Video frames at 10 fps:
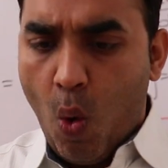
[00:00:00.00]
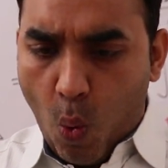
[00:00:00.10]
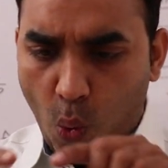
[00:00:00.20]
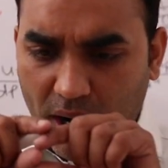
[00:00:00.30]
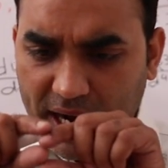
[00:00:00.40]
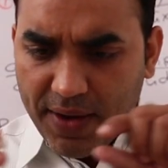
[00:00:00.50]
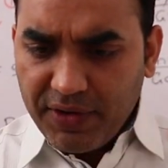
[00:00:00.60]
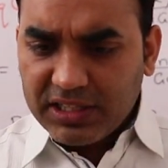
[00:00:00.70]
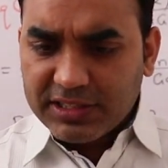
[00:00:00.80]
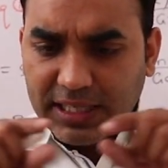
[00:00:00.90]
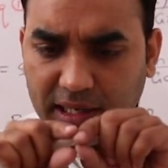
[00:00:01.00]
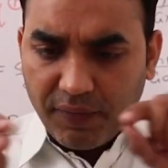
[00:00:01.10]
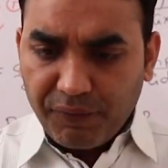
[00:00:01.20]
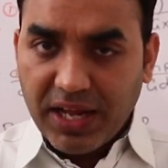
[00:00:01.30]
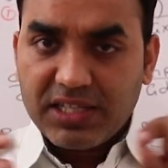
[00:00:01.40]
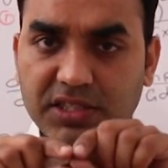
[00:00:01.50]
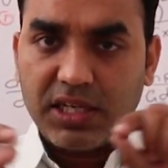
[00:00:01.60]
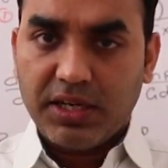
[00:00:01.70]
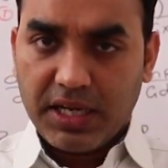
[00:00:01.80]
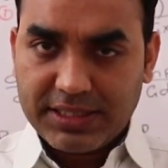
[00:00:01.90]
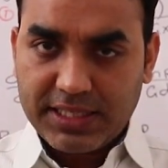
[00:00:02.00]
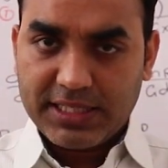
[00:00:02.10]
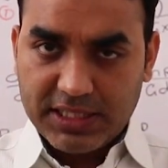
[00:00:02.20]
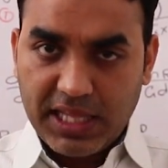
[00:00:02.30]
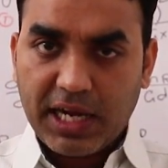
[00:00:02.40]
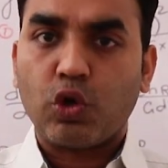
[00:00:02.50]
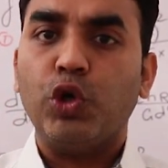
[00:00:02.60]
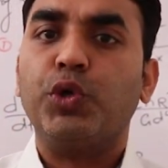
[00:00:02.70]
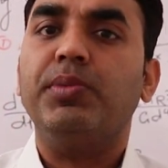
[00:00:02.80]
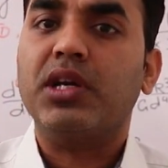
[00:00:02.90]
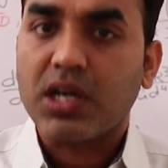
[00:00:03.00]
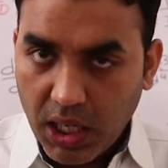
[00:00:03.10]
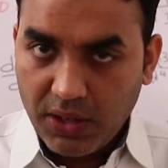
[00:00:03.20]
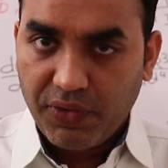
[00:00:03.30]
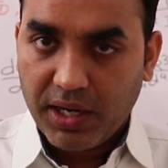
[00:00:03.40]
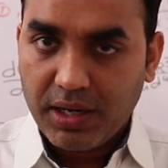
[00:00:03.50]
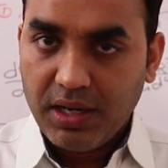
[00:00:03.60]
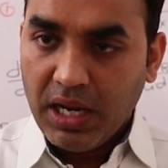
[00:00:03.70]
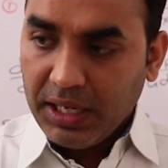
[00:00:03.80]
Whatever the circumferential distance they are going to be covered,